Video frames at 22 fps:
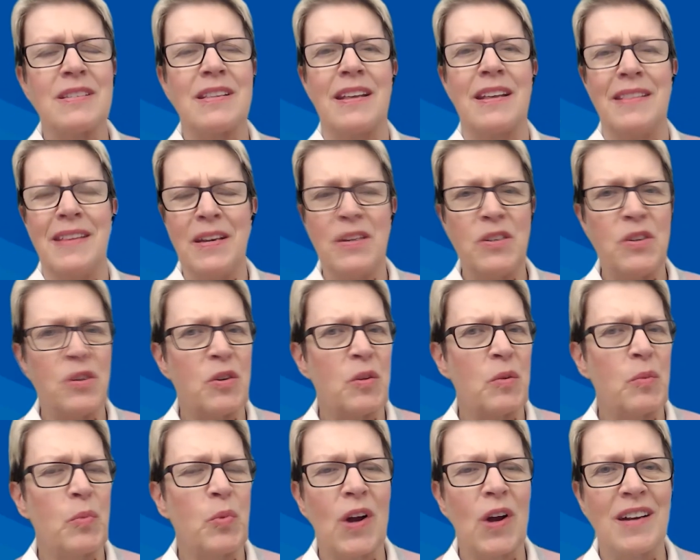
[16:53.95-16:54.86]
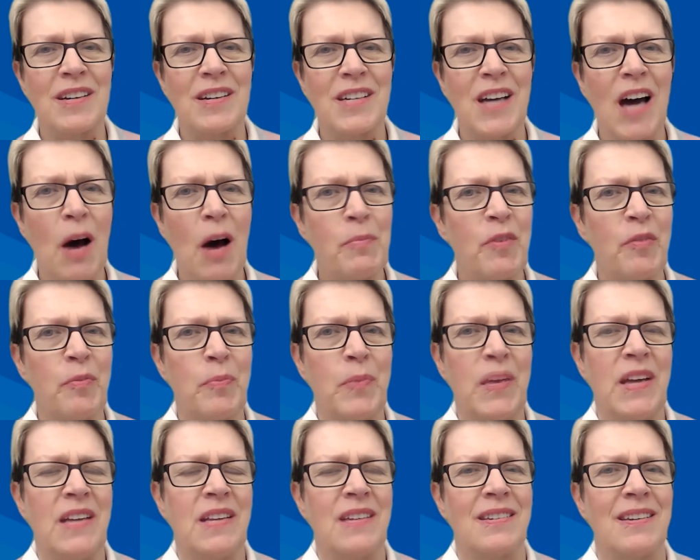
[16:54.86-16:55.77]
the things you can put on top of
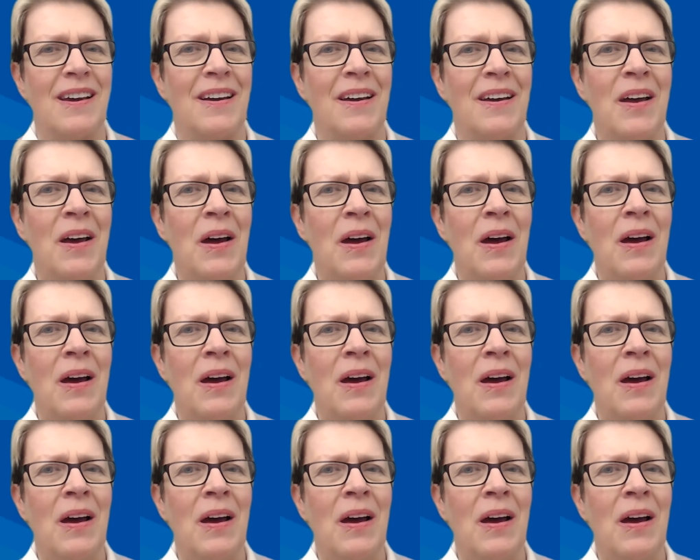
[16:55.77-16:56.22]
pizza,